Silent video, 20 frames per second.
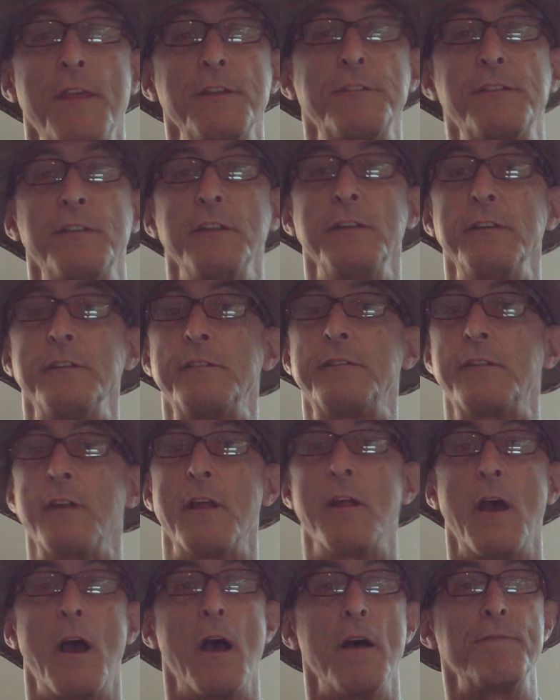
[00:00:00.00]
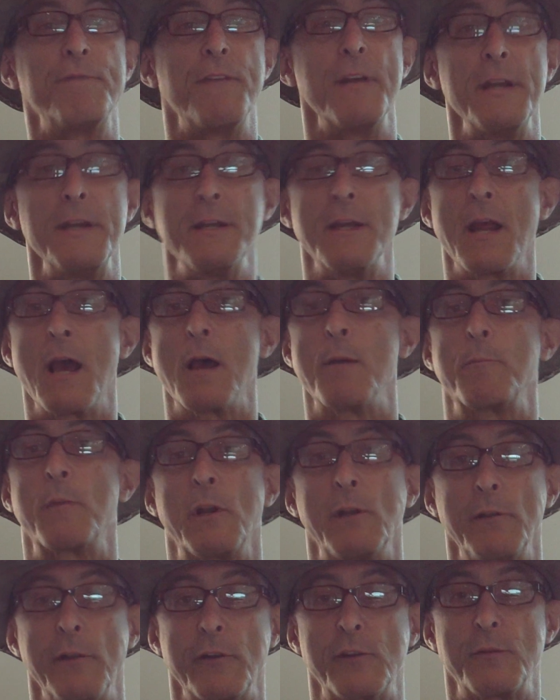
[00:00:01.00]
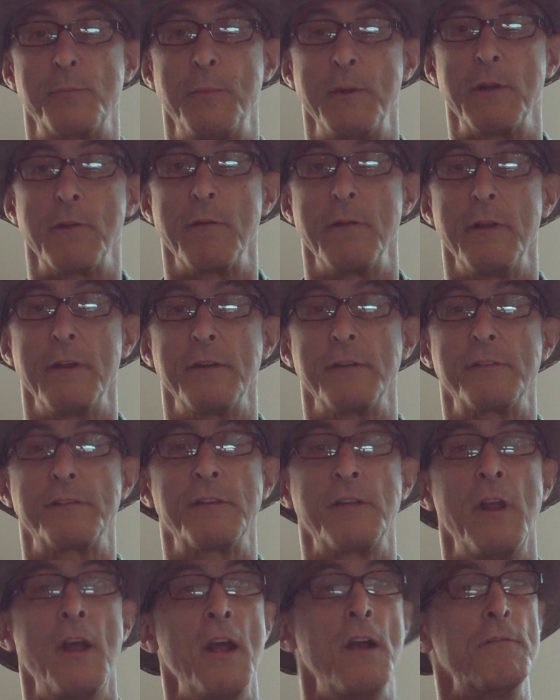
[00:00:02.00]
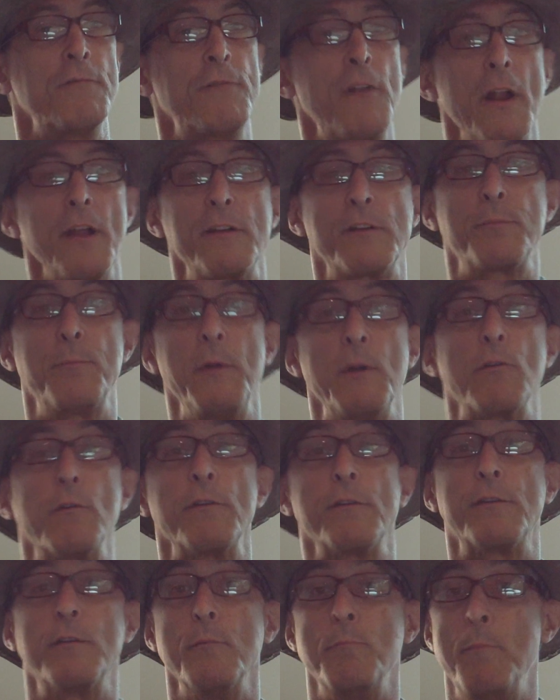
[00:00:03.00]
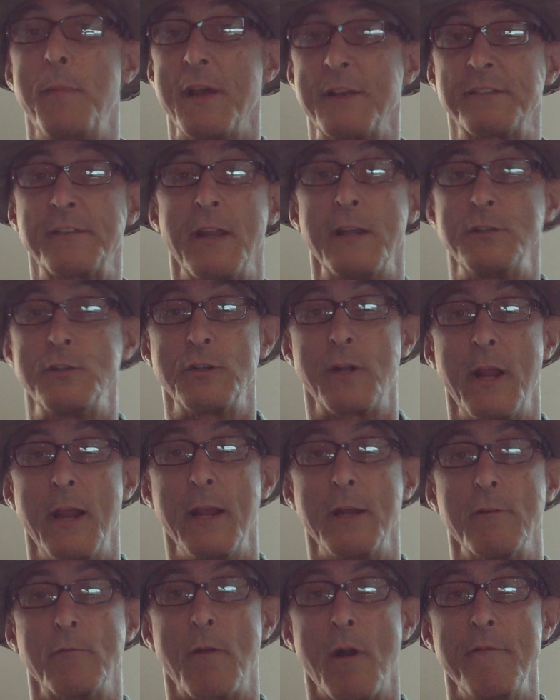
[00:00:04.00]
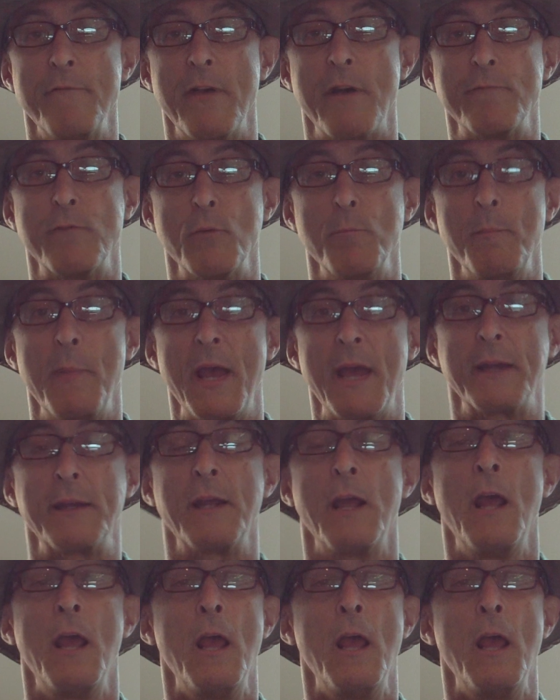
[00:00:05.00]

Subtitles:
This is a phenomenal experience. Frank Spear is the best educator I've ever met.